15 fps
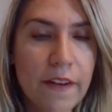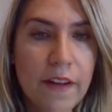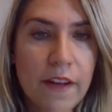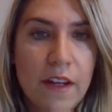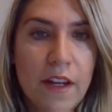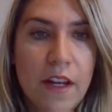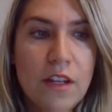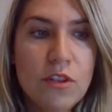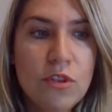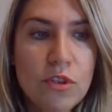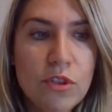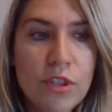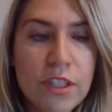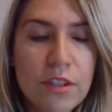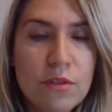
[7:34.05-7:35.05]
you need to
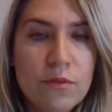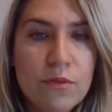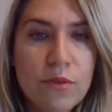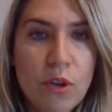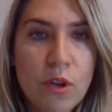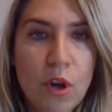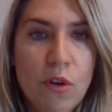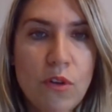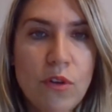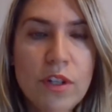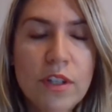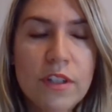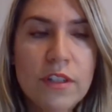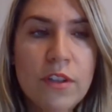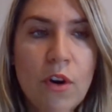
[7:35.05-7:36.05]
follow your
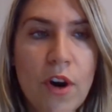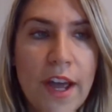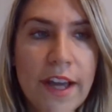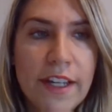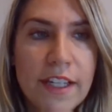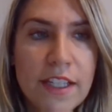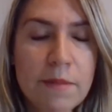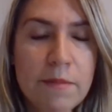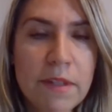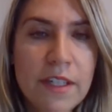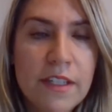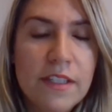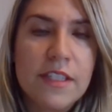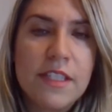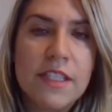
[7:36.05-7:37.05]
academic
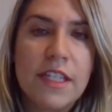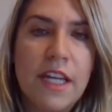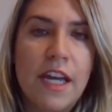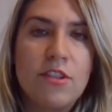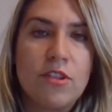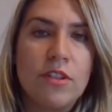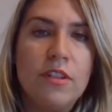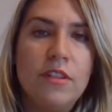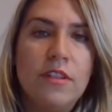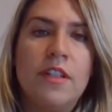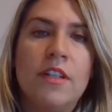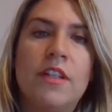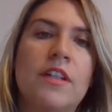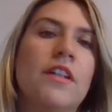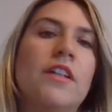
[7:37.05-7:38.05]
schedule
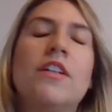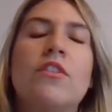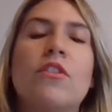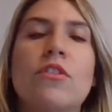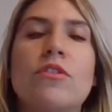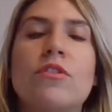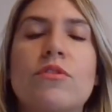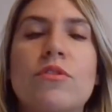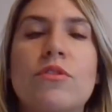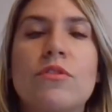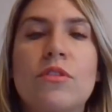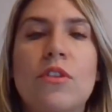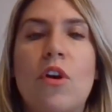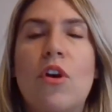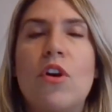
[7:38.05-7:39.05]
in order to
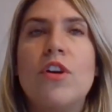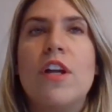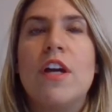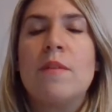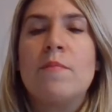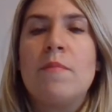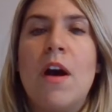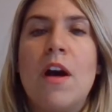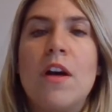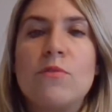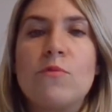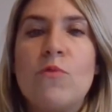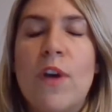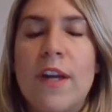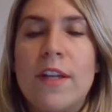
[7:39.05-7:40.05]
learn about
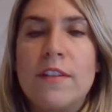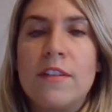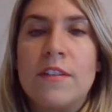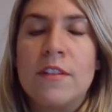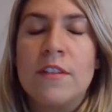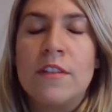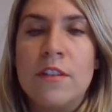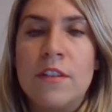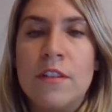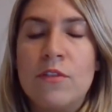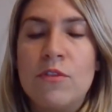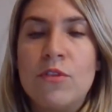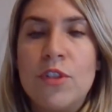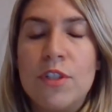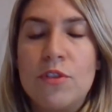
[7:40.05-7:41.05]
when you need
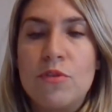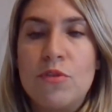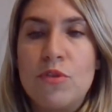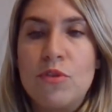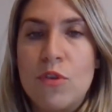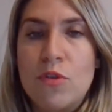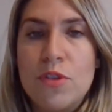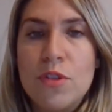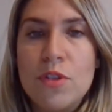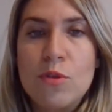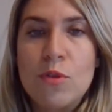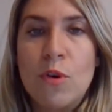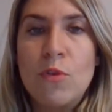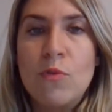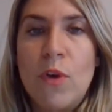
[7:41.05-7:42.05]
to choose your
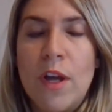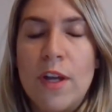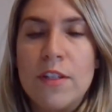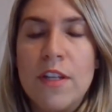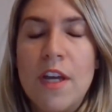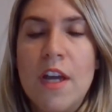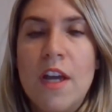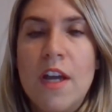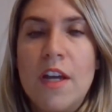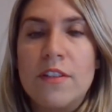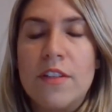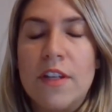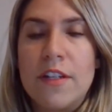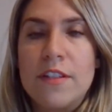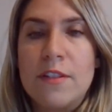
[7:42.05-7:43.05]
courses, or when
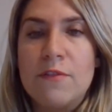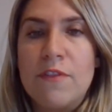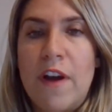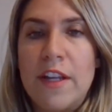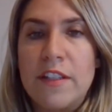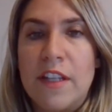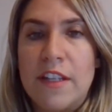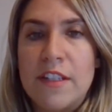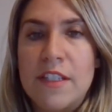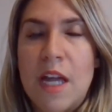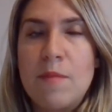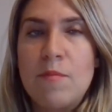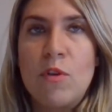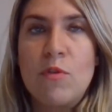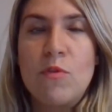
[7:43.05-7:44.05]
there is a final
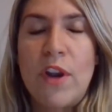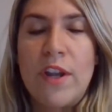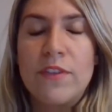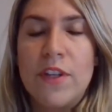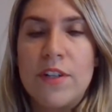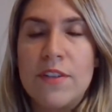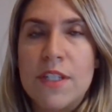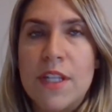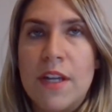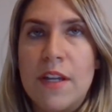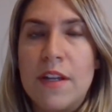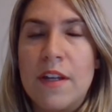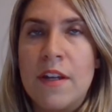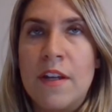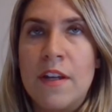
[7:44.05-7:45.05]
exam, or when there is
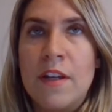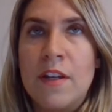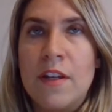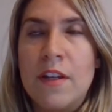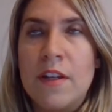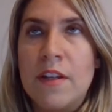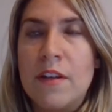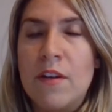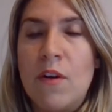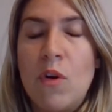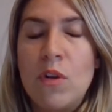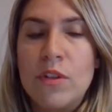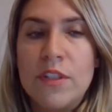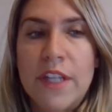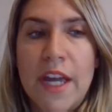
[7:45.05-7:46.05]
a
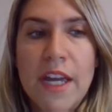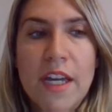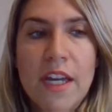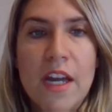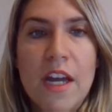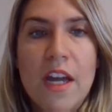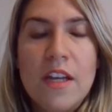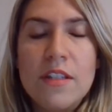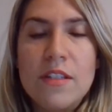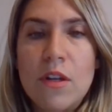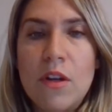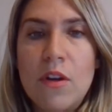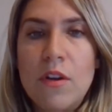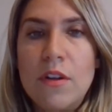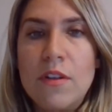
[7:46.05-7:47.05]
holiday.
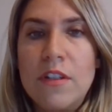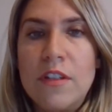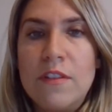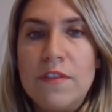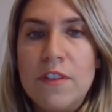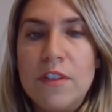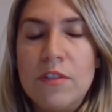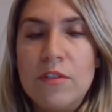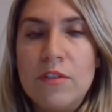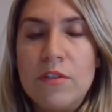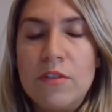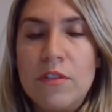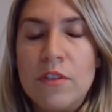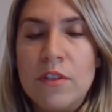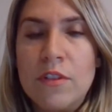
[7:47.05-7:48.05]
So if
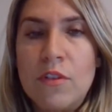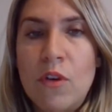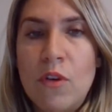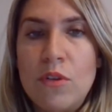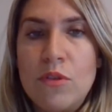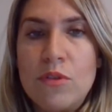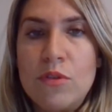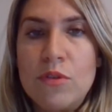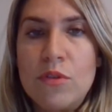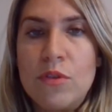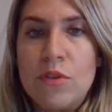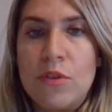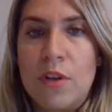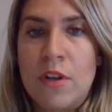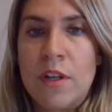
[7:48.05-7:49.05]
you go
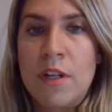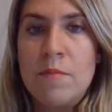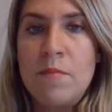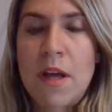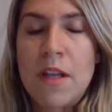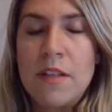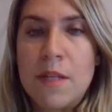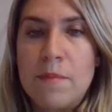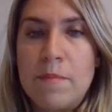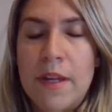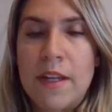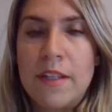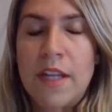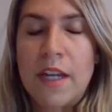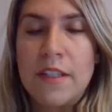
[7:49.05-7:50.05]
to
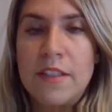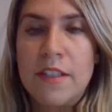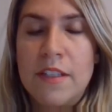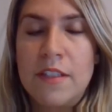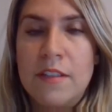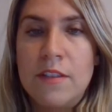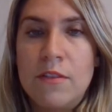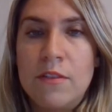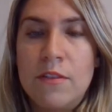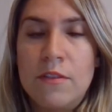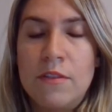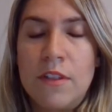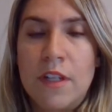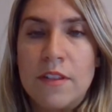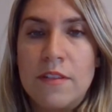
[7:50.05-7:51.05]

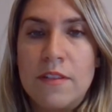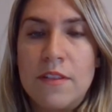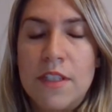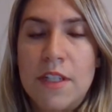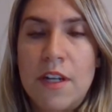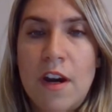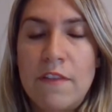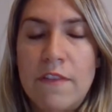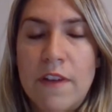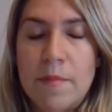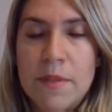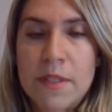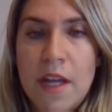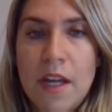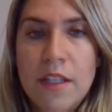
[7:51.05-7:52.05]
maltepe.edu.tr
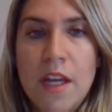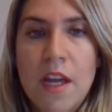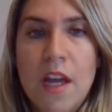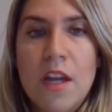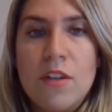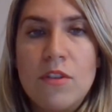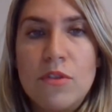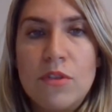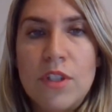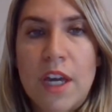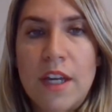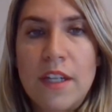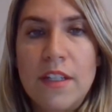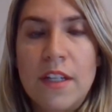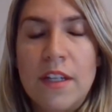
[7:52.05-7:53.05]
website,
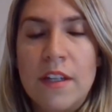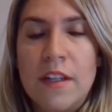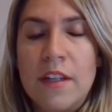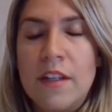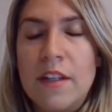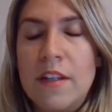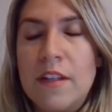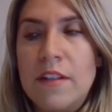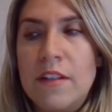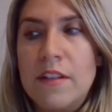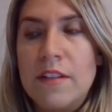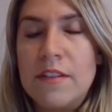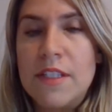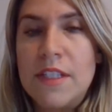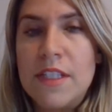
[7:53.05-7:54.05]
you can
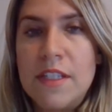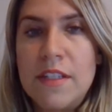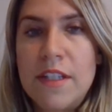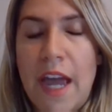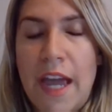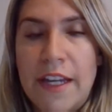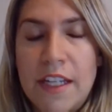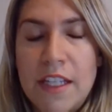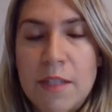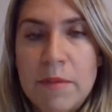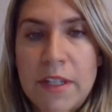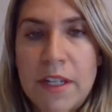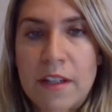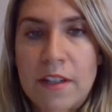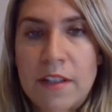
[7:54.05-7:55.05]
see the
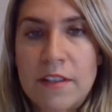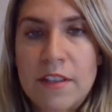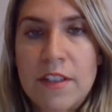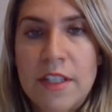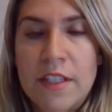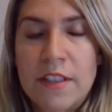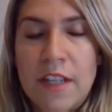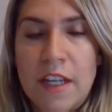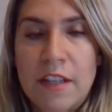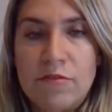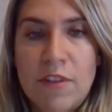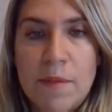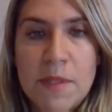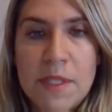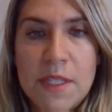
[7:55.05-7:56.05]
academic calendar in
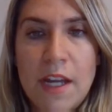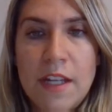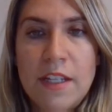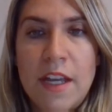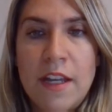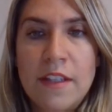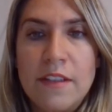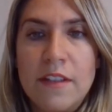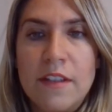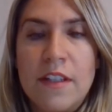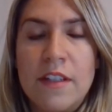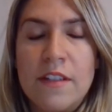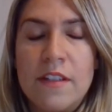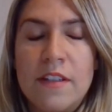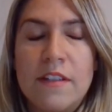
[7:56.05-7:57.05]
that website, and
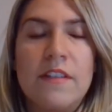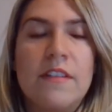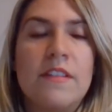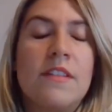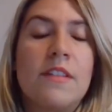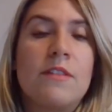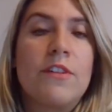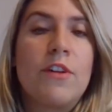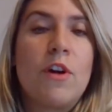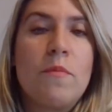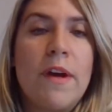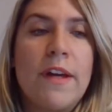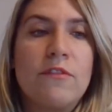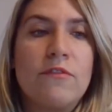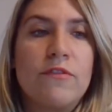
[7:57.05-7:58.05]
it's
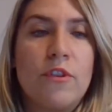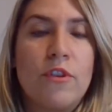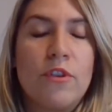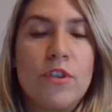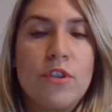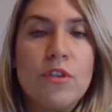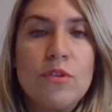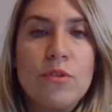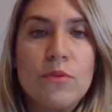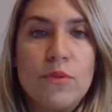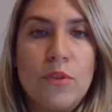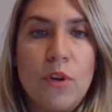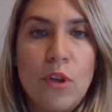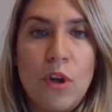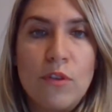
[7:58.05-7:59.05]
recommended for you to
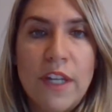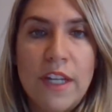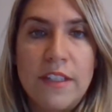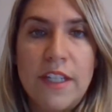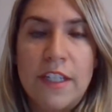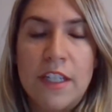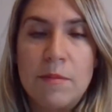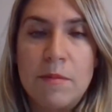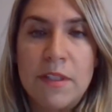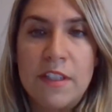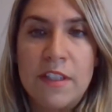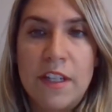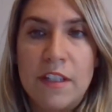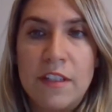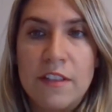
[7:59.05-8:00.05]
follow that
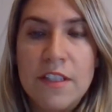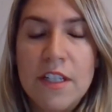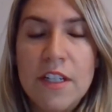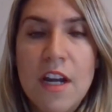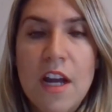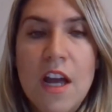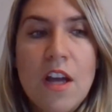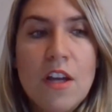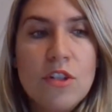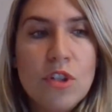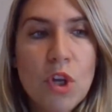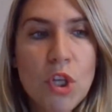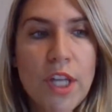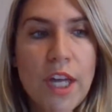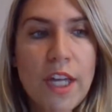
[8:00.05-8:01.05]
academic calendar
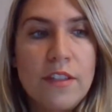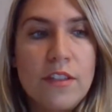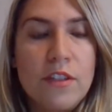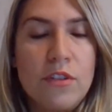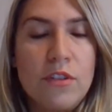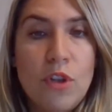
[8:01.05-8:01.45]
so that